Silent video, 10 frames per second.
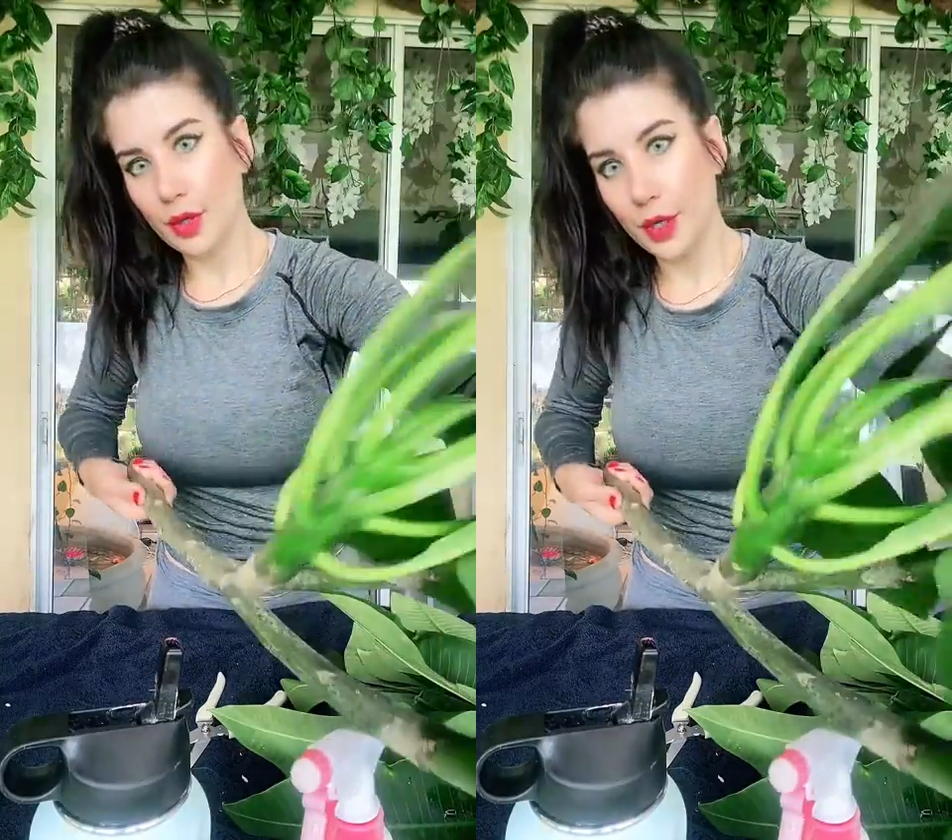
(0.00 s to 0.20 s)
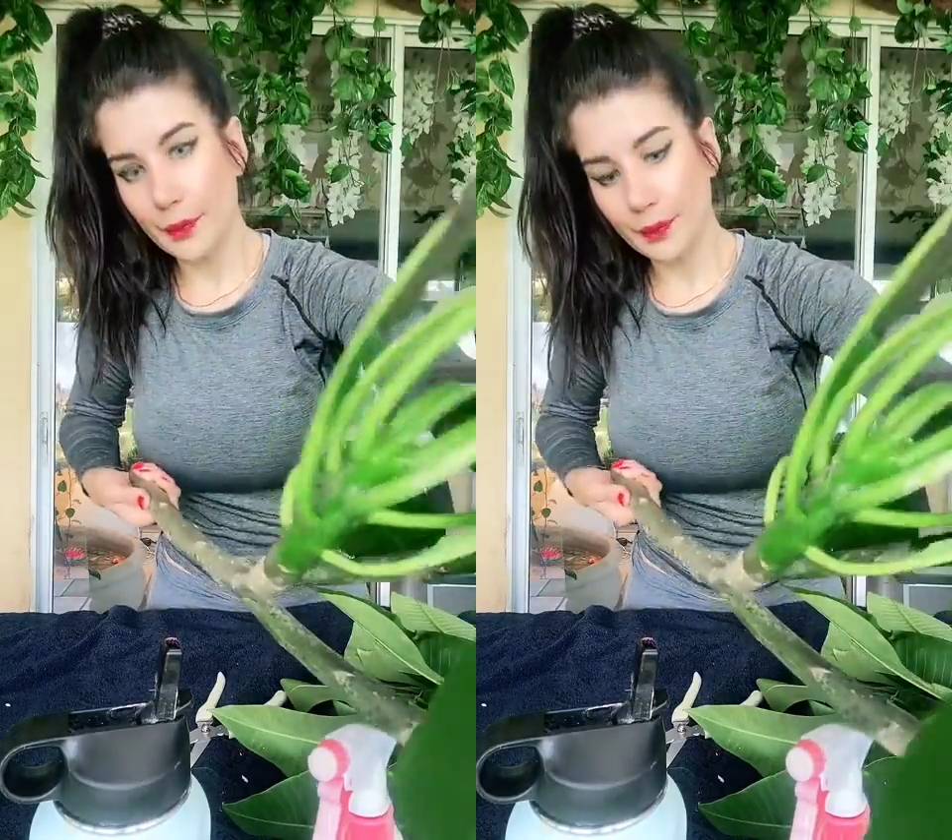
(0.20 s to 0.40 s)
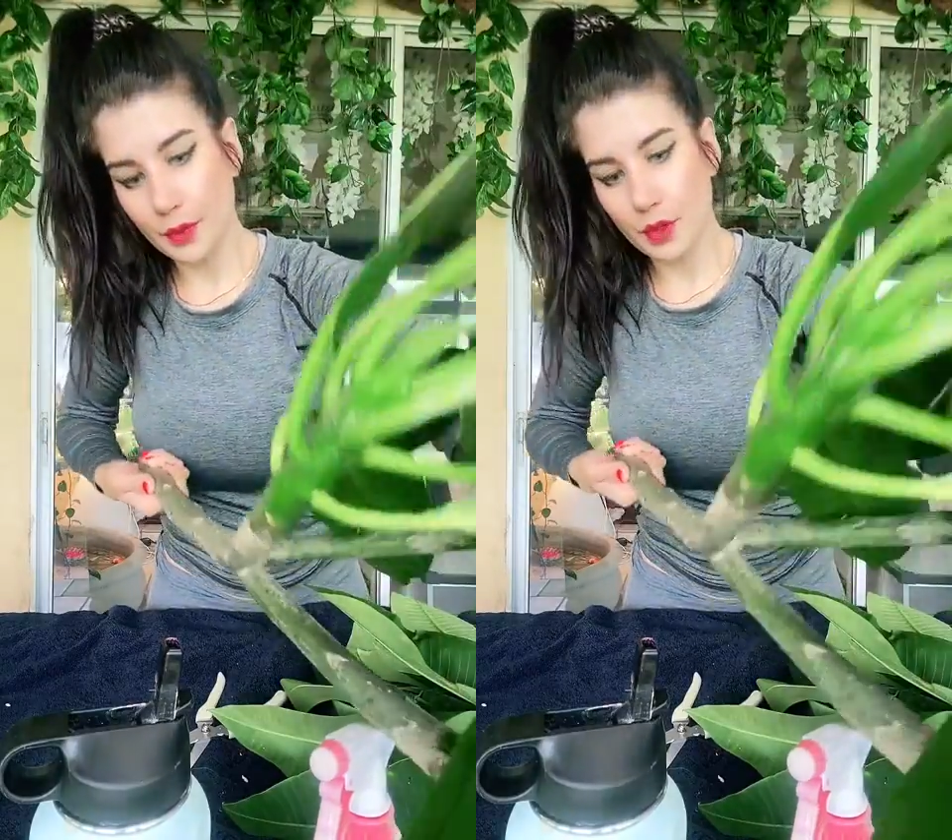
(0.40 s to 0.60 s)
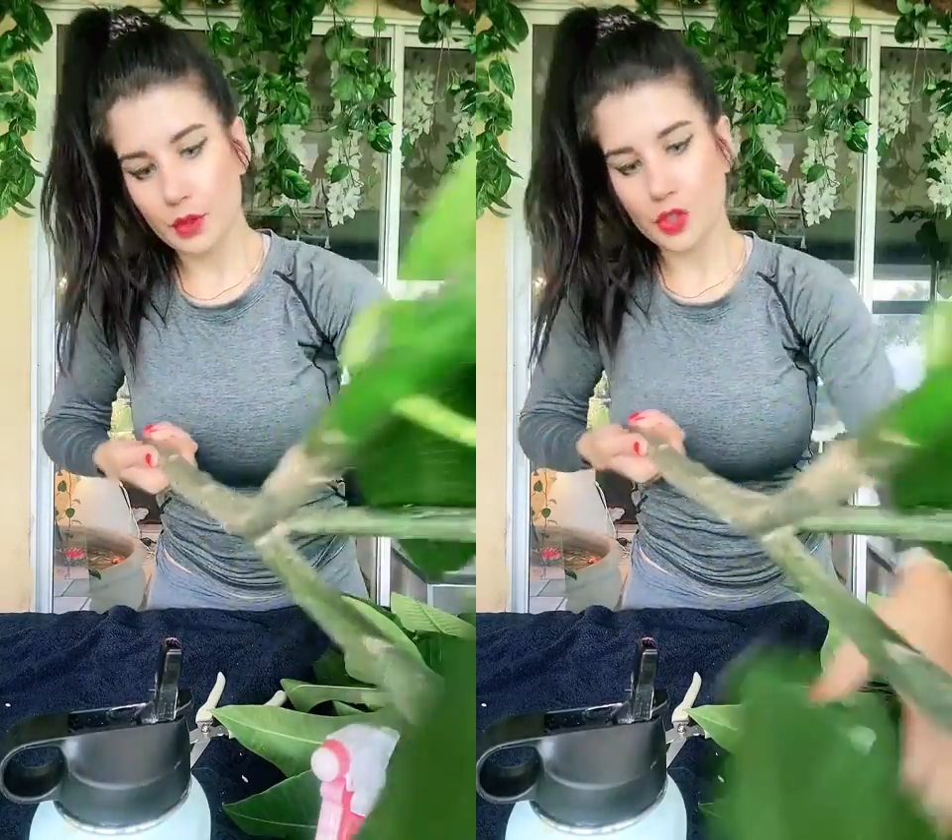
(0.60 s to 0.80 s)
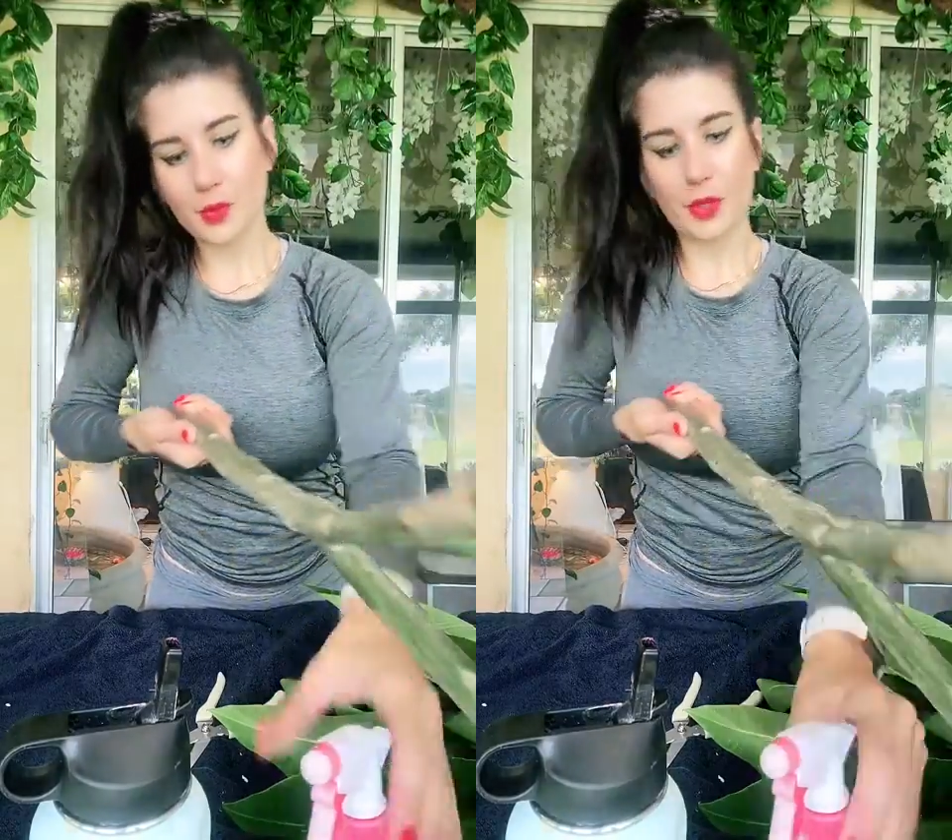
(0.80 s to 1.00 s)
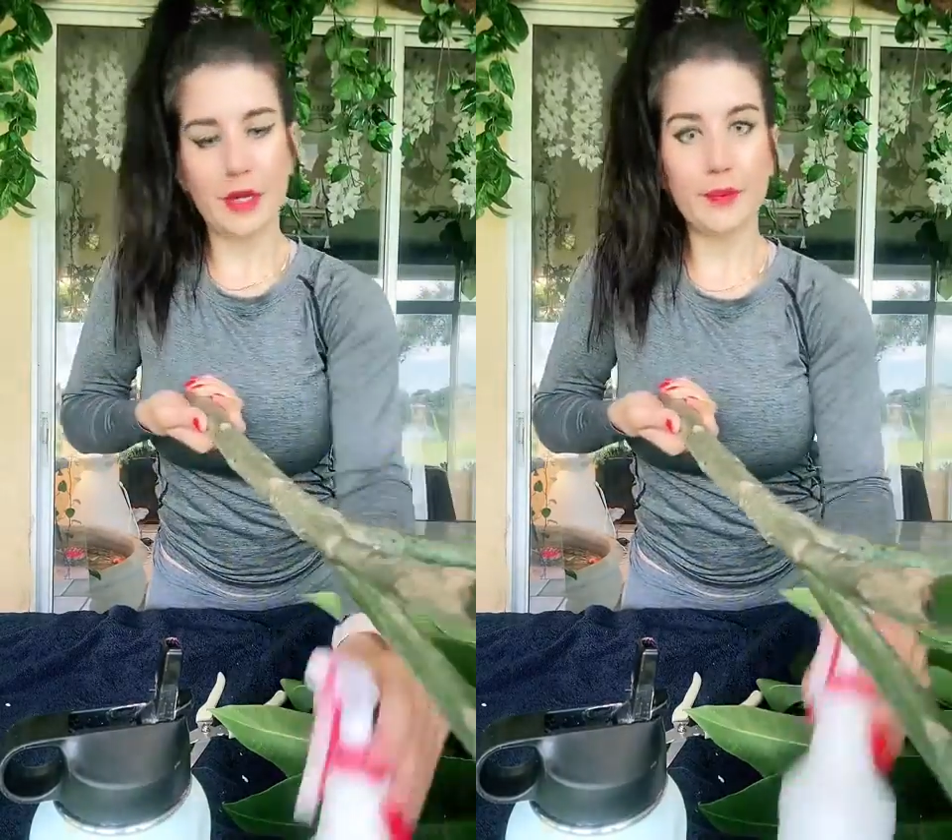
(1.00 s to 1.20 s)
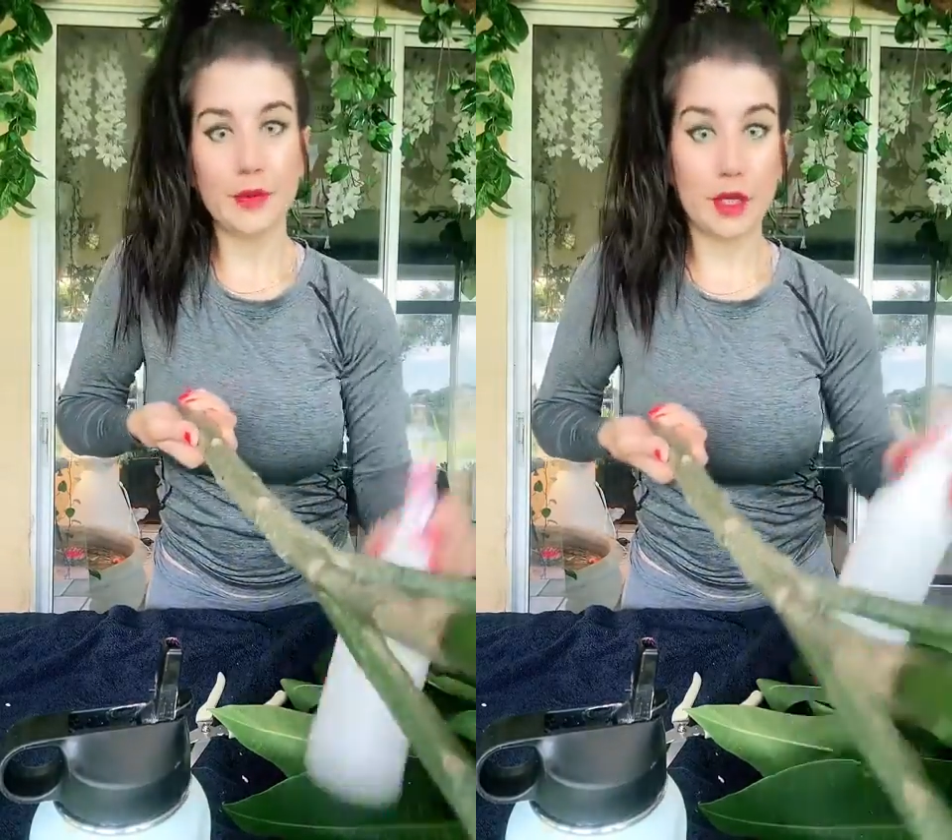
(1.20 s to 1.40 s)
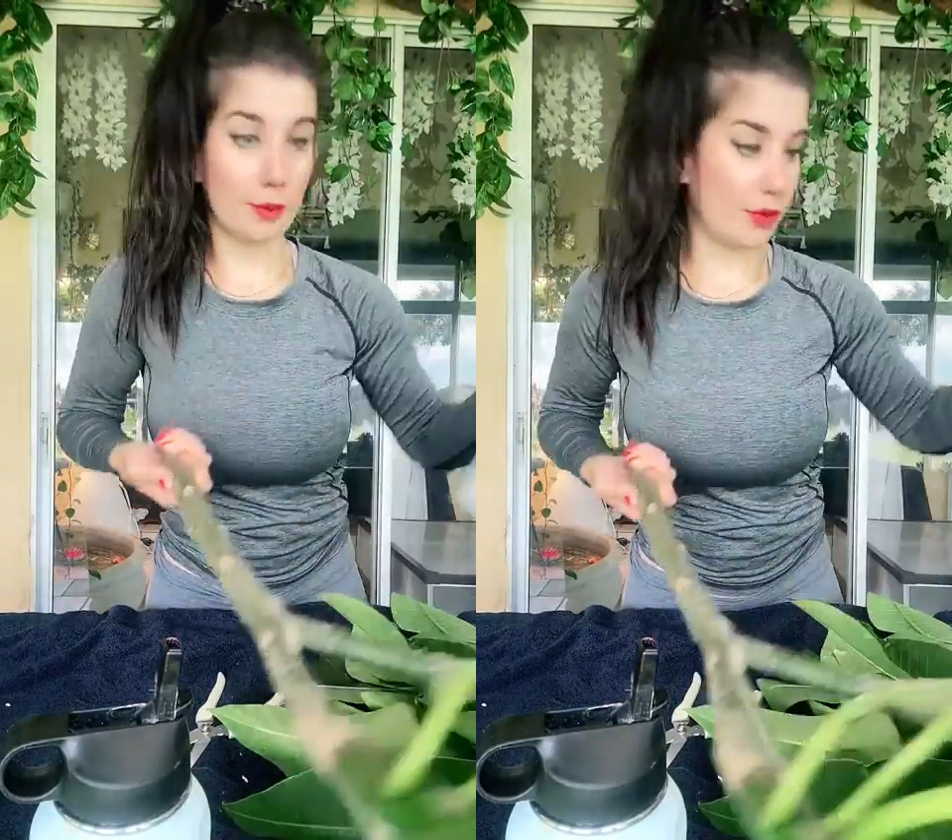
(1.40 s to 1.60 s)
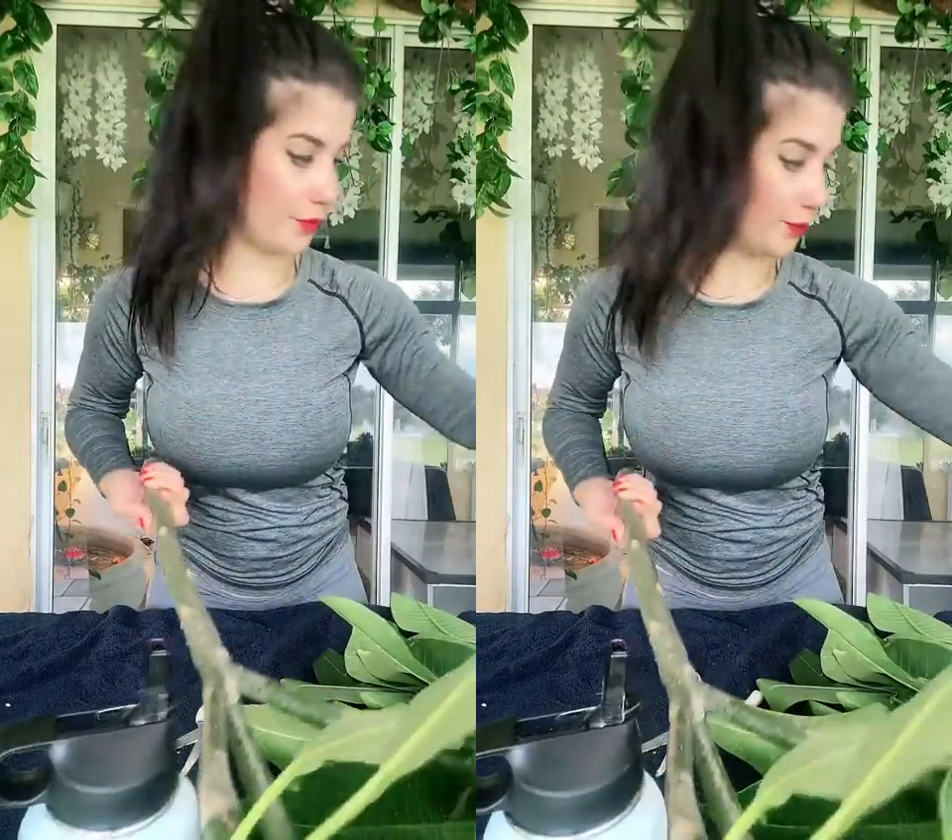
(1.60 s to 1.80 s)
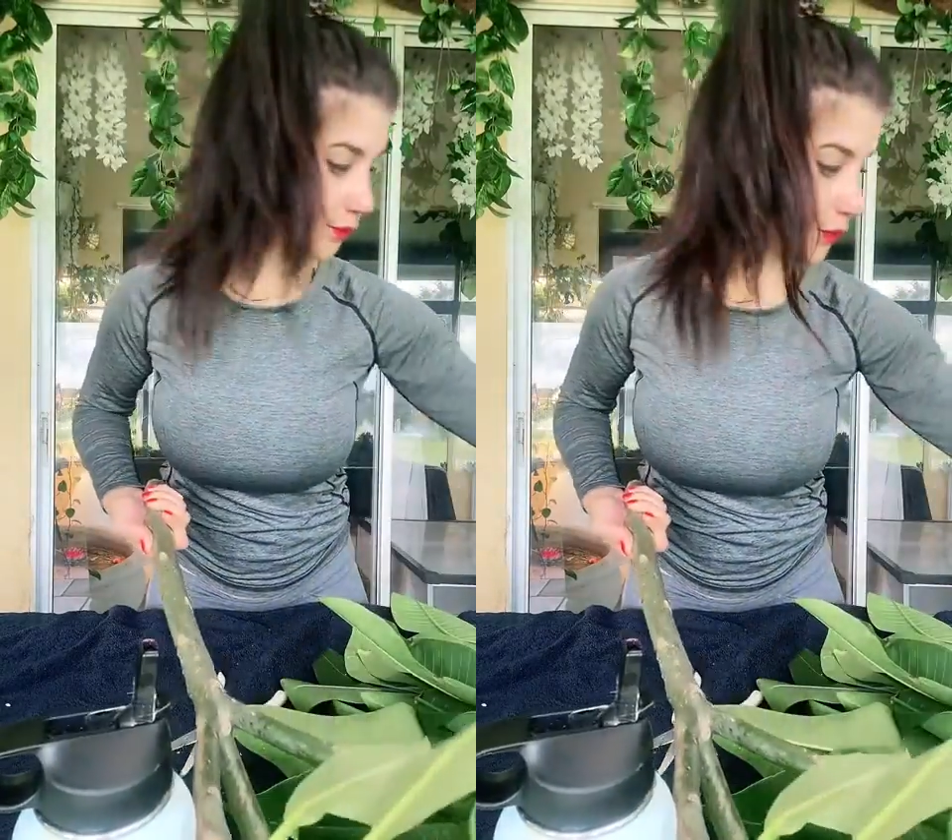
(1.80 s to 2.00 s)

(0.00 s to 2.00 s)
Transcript: All right, spray. I'm gonna move